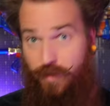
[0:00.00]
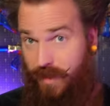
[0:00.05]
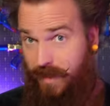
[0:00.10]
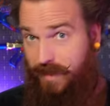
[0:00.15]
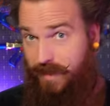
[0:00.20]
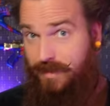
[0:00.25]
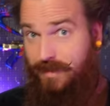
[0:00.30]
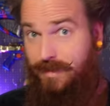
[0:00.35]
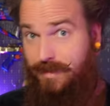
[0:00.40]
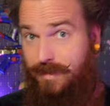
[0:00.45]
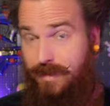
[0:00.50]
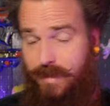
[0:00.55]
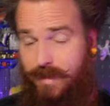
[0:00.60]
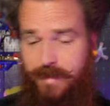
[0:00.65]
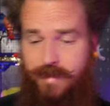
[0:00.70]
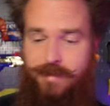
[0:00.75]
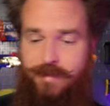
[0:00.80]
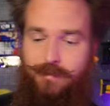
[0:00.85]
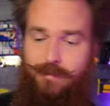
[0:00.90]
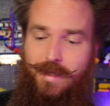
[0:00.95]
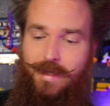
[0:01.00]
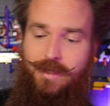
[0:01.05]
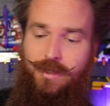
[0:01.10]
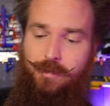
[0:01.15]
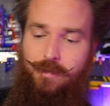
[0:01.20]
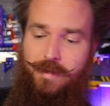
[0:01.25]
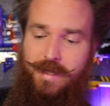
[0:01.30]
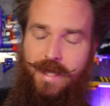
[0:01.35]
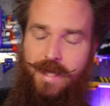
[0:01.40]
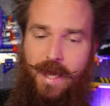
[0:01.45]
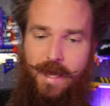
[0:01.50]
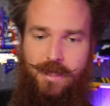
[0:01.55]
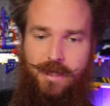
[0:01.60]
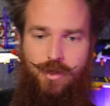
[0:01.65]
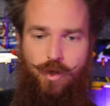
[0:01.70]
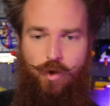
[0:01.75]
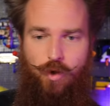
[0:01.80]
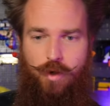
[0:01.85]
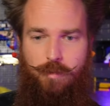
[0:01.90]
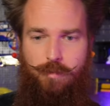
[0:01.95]
this is meant to be a
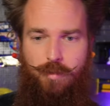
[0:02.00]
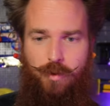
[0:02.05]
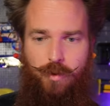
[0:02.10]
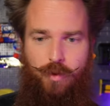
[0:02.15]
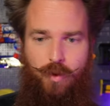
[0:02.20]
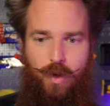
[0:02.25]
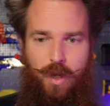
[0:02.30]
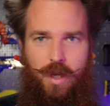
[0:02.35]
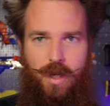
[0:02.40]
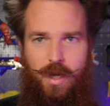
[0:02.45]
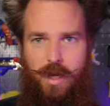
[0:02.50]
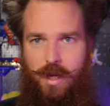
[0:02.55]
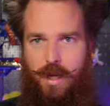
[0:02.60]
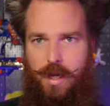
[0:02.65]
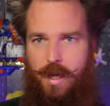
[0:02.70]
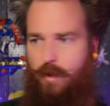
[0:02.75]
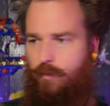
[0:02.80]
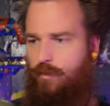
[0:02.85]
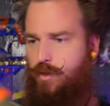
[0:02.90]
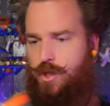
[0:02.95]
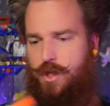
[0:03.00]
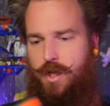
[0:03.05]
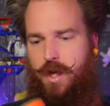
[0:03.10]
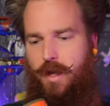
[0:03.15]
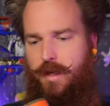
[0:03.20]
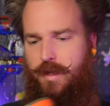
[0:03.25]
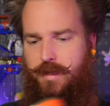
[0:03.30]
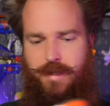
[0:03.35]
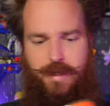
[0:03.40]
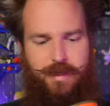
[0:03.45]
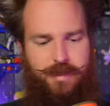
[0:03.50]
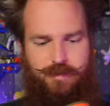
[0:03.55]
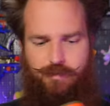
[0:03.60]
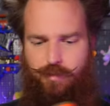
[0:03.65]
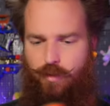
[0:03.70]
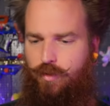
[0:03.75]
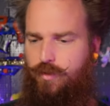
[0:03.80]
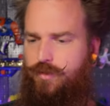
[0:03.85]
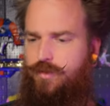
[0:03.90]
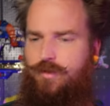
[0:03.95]
dog ball launcher, like a tennis
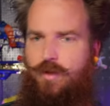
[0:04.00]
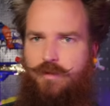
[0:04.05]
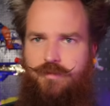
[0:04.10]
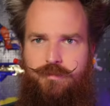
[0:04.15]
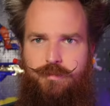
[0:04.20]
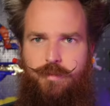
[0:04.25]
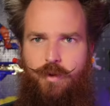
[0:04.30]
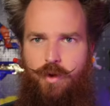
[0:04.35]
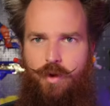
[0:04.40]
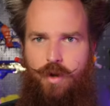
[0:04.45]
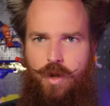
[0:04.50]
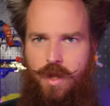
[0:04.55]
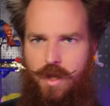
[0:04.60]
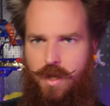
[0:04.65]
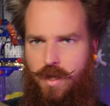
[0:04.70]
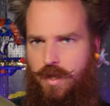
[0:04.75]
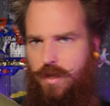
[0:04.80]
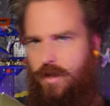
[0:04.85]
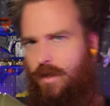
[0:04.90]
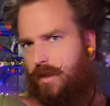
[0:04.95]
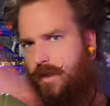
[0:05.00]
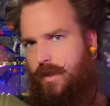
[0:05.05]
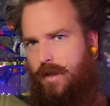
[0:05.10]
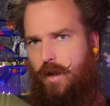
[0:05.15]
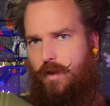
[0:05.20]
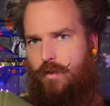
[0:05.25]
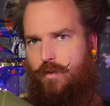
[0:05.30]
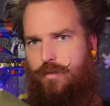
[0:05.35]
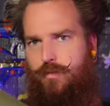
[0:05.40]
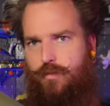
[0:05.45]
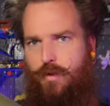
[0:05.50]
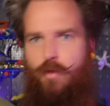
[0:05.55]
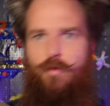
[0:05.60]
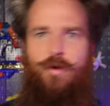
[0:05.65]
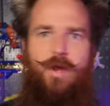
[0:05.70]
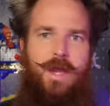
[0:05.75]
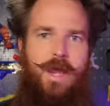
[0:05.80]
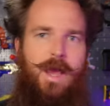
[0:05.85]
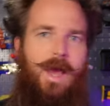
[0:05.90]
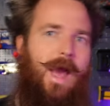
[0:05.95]
ball, softball, you know,
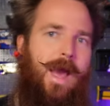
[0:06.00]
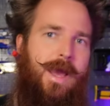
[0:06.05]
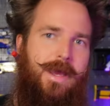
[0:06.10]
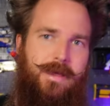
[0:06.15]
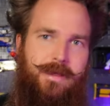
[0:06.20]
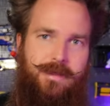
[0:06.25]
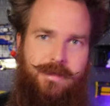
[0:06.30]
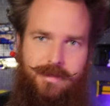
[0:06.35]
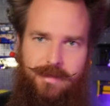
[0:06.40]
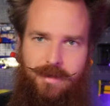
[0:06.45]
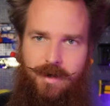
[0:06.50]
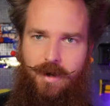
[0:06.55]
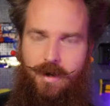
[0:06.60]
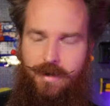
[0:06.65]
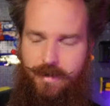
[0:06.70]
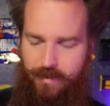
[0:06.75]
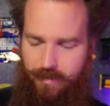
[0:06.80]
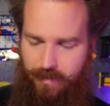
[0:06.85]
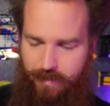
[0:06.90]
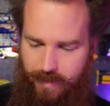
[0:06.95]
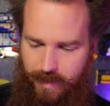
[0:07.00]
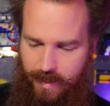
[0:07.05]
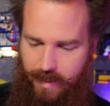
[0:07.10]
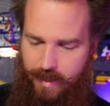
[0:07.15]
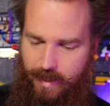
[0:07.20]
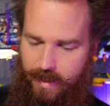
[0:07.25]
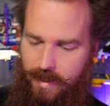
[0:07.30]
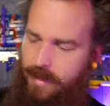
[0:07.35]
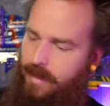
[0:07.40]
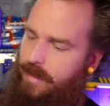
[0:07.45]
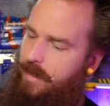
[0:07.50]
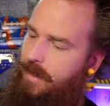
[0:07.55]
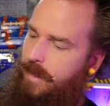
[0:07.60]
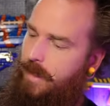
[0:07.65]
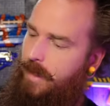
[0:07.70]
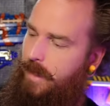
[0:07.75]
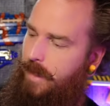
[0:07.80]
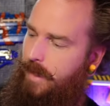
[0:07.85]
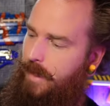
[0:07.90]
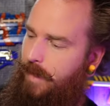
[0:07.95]
throwing aid kind of thing.
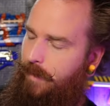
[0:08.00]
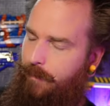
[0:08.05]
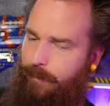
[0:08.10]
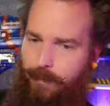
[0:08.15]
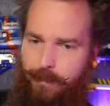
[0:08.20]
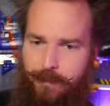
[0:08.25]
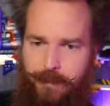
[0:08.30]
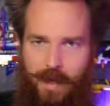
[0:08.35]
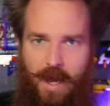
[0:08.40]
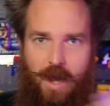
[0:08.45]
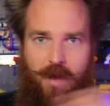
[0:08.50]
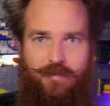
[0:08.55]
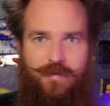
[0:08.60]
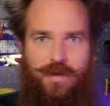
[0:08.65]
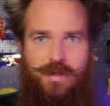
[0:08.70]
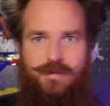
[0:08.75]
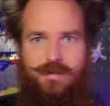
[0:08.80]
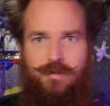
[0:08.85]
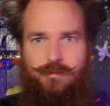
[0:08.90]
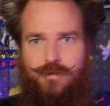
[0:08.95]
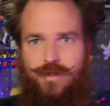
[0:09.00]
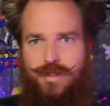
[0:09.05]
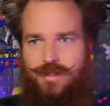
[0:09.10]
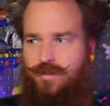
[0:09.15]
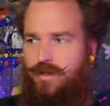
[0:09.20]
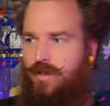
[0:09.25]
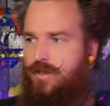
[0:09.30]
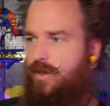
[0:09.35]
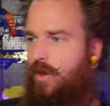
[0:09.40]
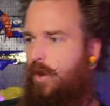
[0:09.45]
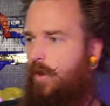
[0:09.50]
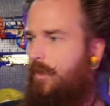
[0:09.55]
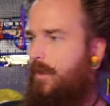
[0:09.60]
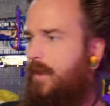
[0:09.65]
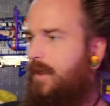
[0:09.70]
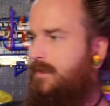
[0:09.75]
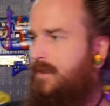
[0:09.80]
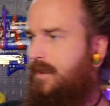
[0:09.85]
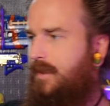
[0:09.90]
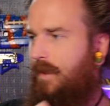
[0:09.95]
Um, I've done some research on
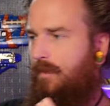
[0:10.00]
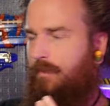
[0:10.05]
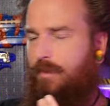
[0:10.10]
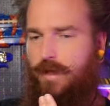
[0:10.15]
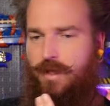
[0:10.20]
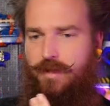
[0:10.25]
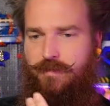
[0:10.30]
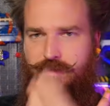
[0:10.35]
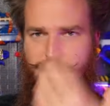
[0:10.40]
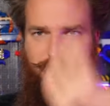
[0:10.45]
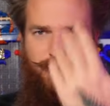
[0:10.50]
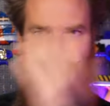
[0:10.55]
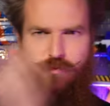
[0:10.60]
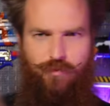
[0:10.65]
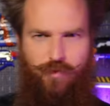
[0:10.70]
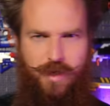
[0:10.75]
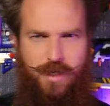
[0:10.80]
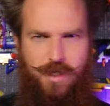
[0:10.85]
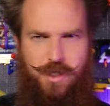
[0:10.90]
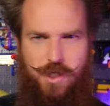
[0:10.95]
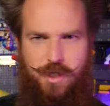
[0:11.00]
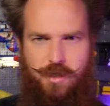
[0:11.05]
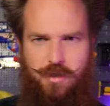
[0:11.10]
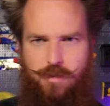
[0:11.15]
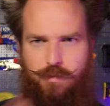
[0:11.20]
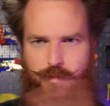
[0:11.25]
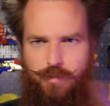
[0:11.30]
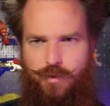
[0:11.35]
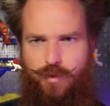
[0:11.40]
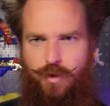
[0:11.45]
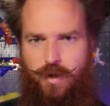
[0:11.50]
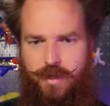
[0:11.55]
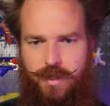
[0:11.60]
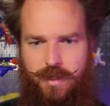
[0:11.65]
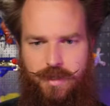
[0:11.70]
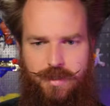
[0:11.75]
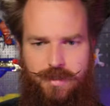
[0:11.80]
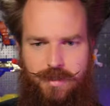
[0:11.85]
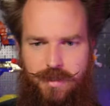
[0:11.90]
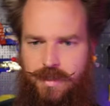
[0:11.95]
this, and I believe the original
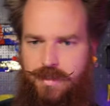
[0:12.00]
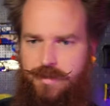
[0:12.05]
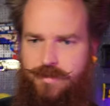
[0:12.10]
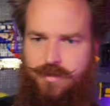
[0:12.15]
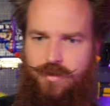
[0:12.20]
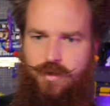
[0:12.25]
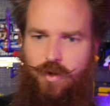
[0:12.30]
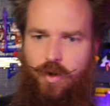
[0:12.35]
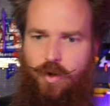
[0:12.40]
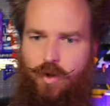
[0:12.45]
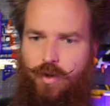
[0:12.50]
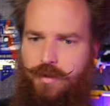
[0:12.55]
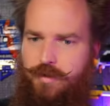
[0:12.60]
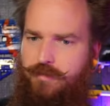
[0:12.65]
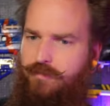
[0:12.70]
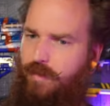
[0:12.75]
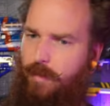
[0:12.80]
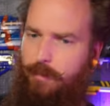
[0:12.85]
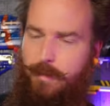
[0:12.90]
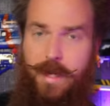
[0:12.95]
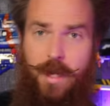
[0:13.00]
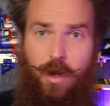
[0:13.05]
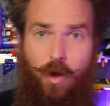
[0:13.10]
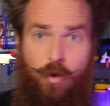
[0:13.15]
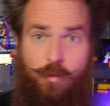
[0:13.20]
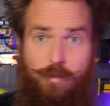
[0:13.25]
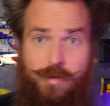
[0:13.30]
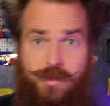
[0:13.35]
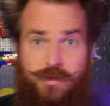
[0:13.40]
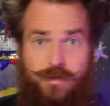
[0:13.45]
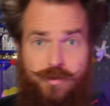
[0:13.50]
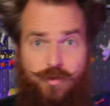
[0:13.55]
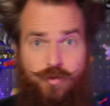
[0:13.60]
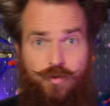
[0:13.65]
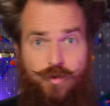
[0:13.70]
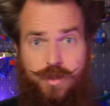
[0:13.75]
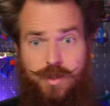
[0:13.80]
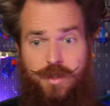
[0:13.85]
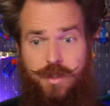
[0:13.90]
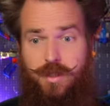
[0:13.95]
product is called the Flamingo
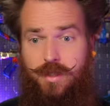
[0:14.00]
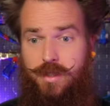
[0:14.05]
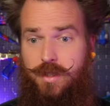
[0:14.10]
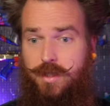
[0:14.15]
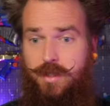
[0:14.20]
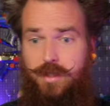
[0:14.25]
Bazooka